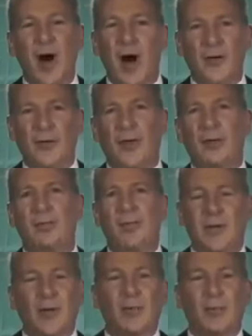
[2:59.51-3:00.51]
other than,
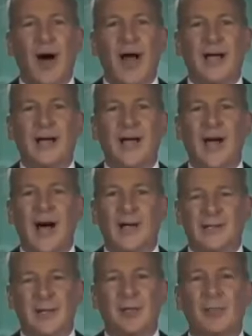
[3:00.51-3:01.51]
you know, buying
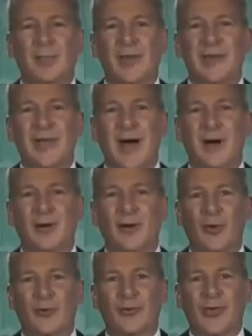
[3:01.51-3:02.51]
uh, of the beaten-down
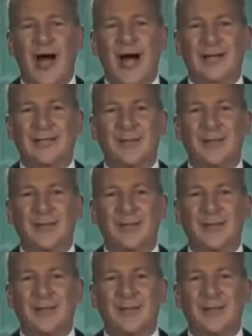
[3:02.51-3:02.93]
gold stocks.